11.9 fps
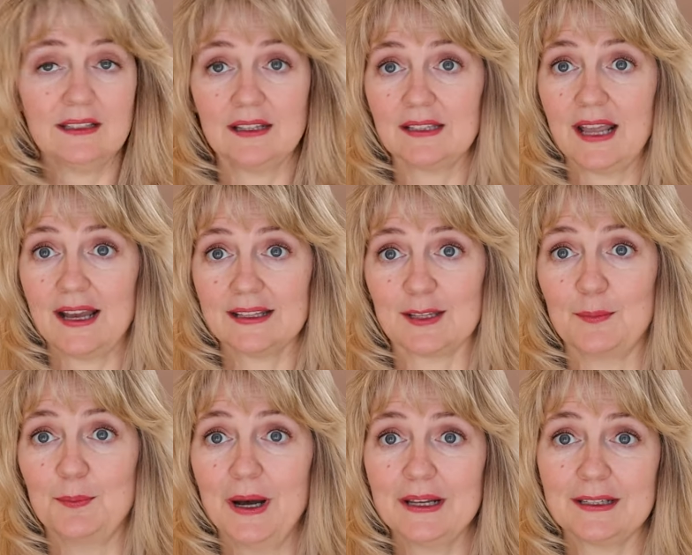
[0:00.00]
it has
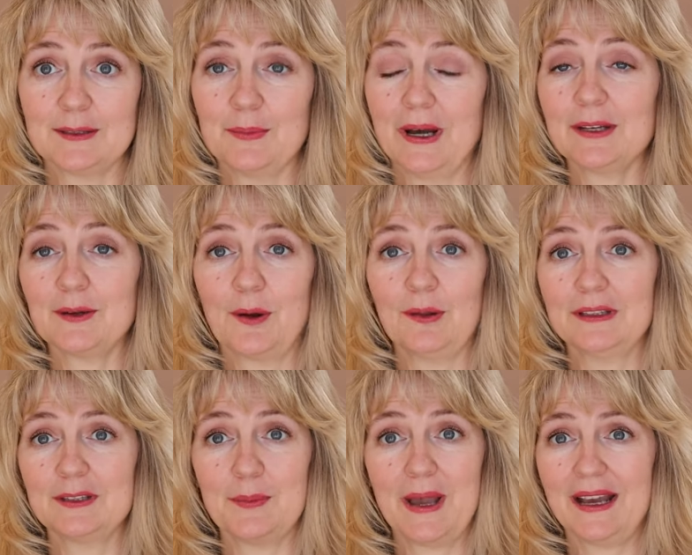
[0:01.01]
a button and
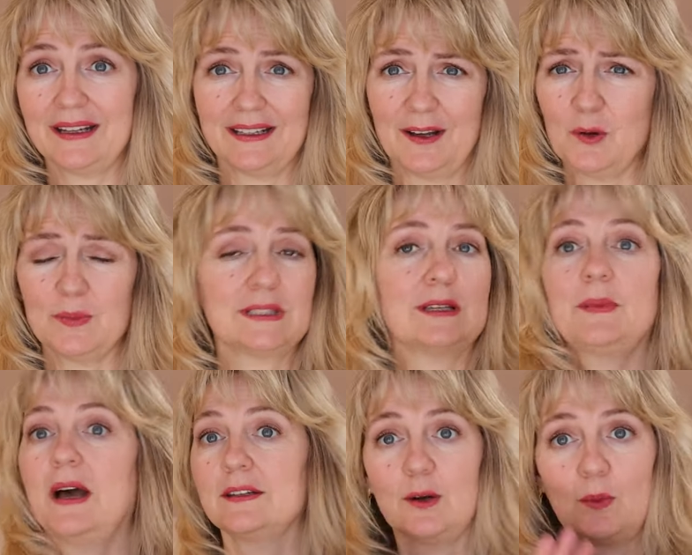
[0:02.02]
buttonhole in the back, and it opens up.
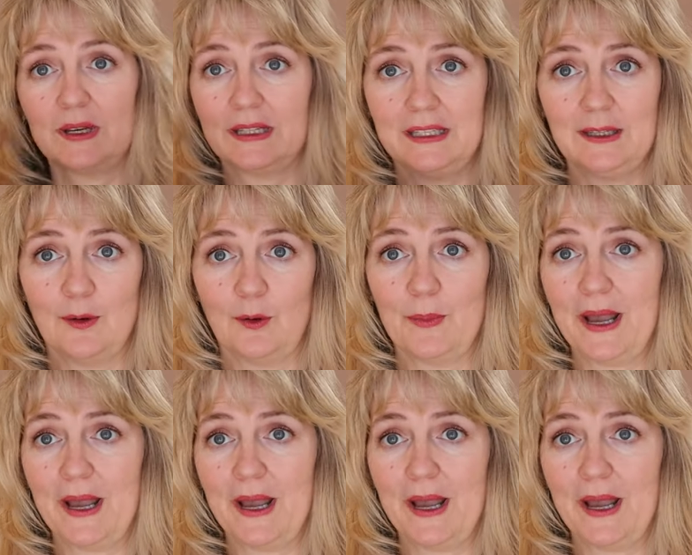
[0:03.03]
I don't want a keyhole